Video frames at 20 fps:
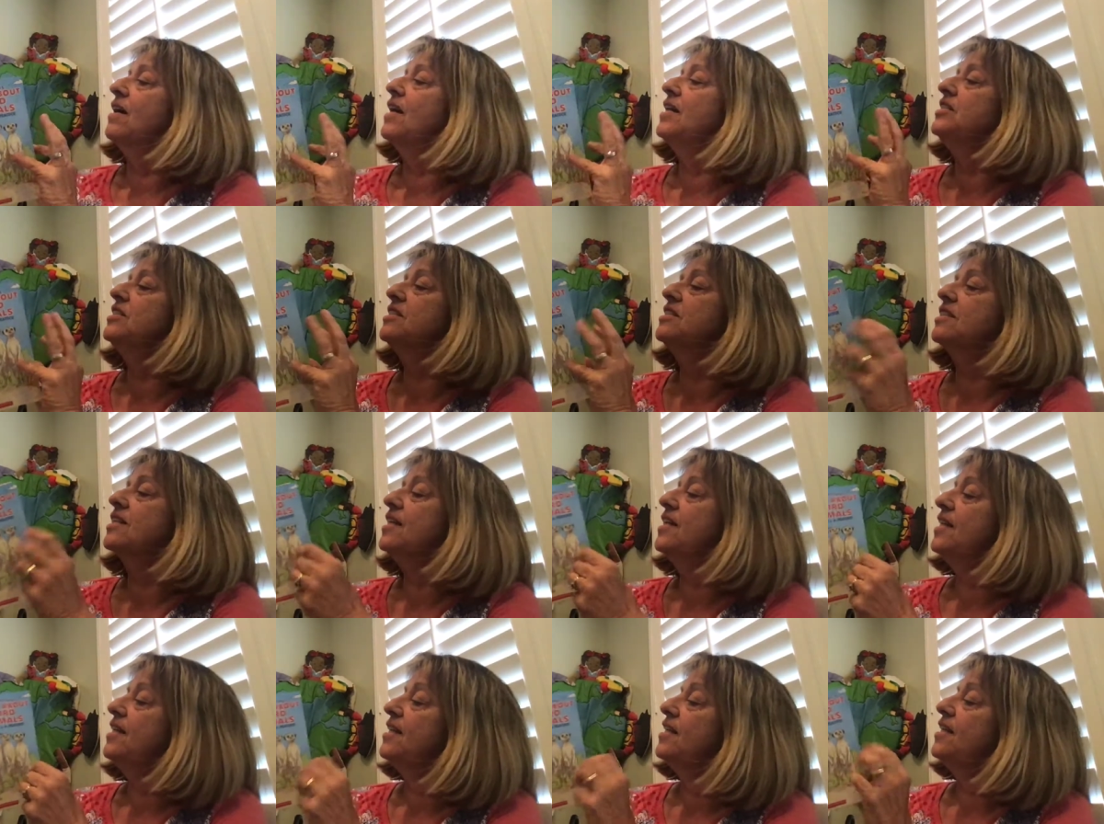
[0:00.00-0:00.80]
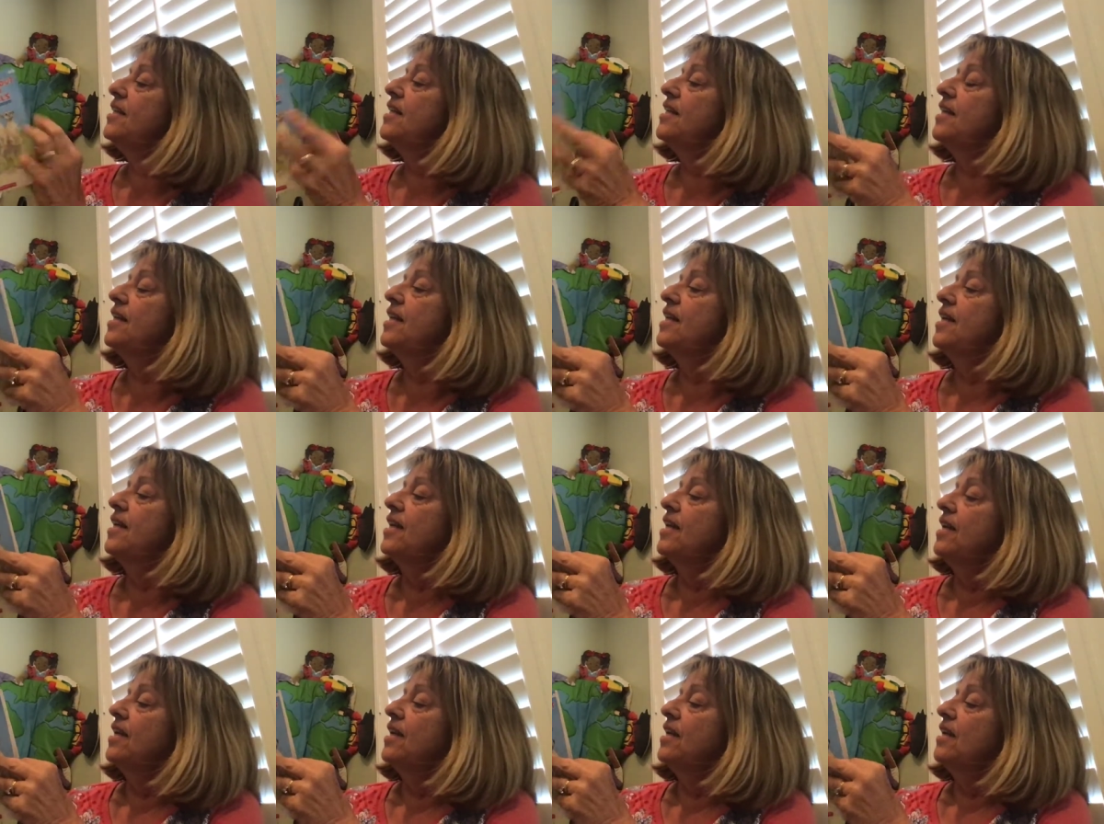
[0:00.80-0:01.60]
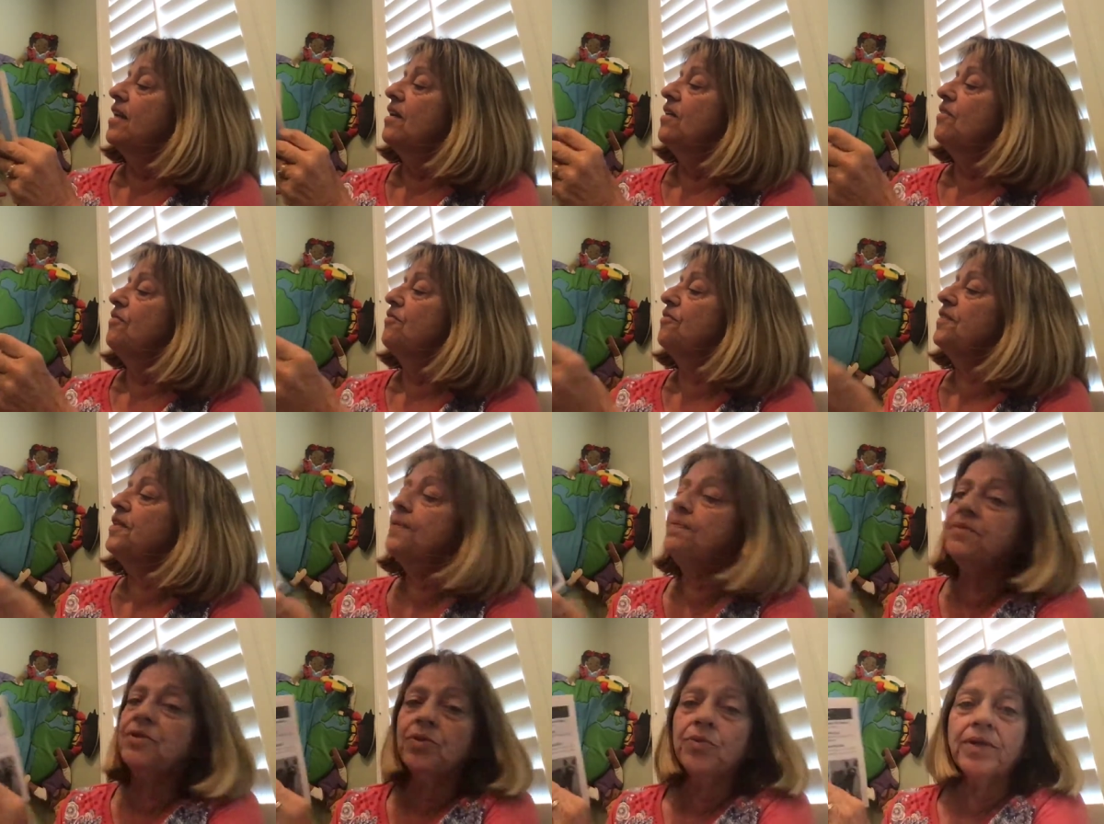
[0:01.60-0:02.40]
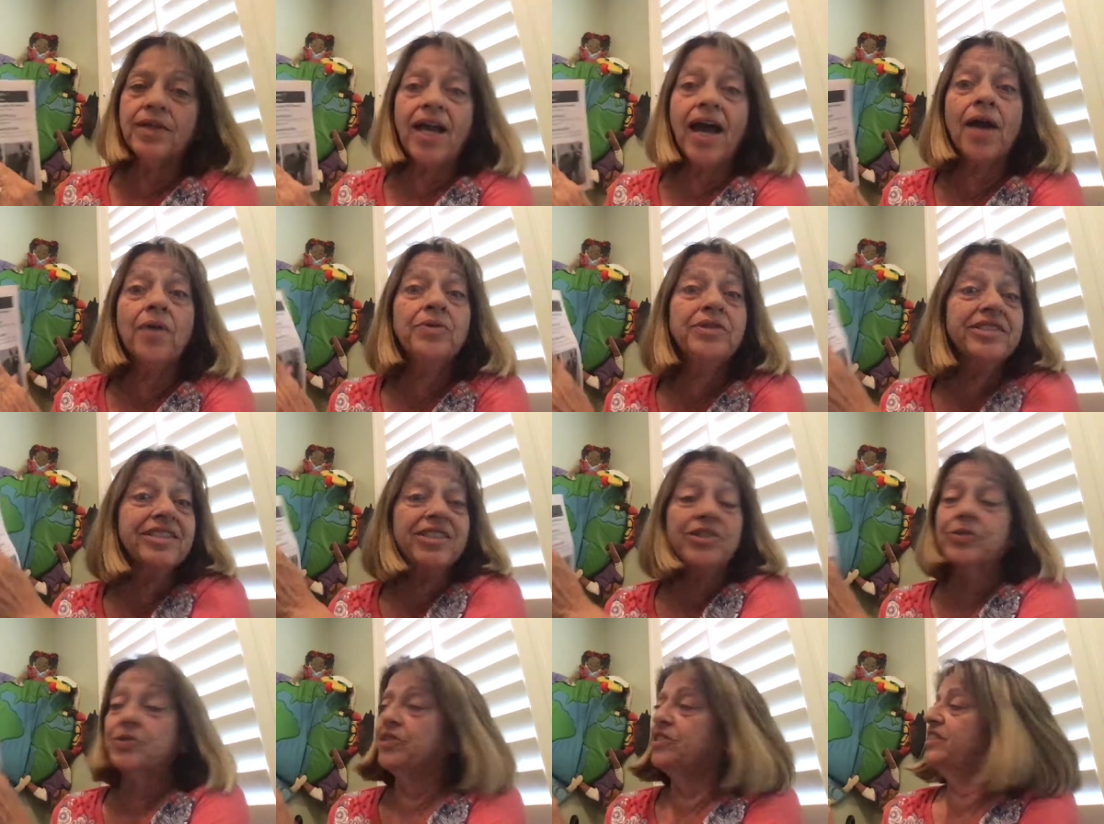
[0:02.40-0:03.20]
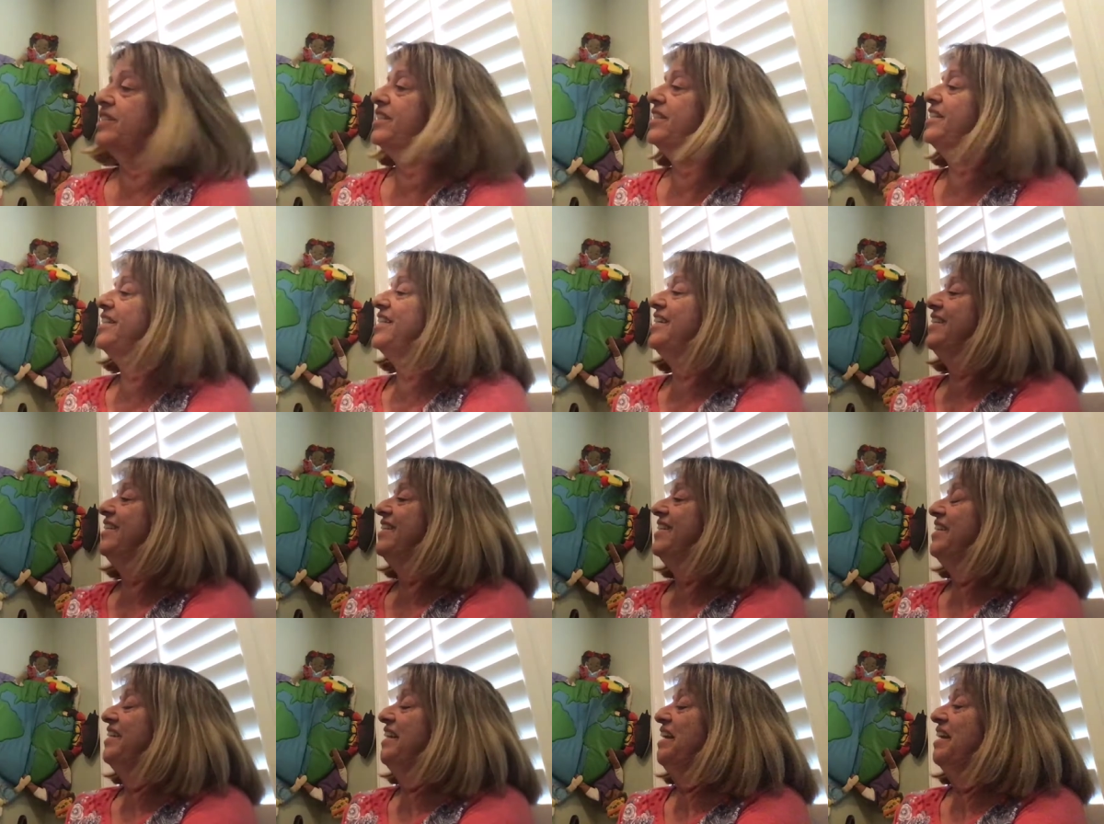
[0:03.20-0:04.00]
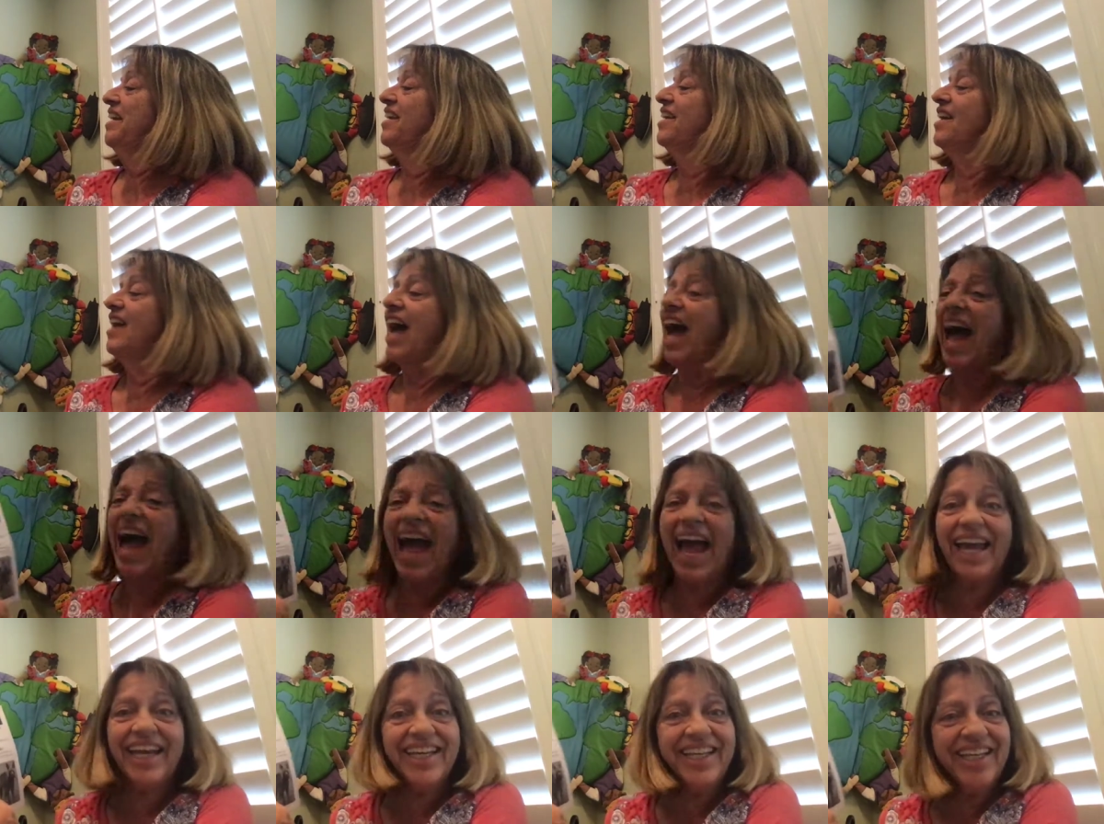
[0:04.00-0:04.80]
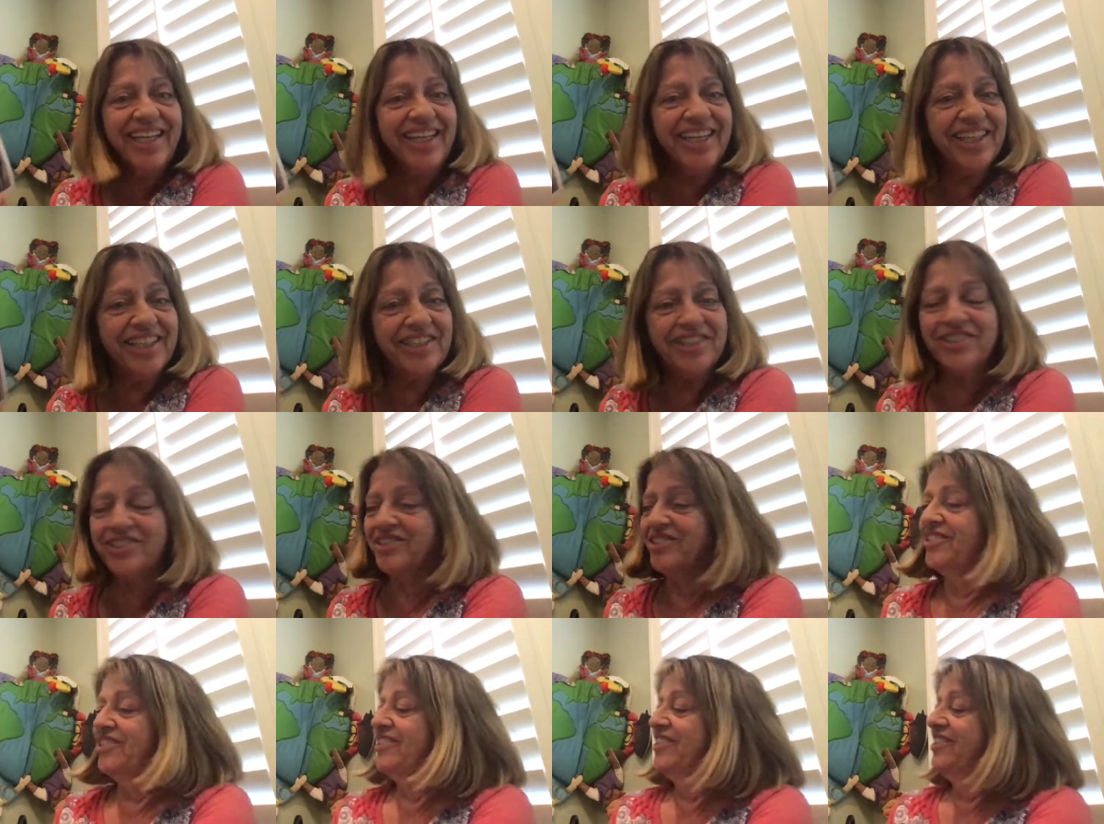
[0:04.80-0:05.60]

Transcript: I just kind of flipped to what I was interested in hyenas.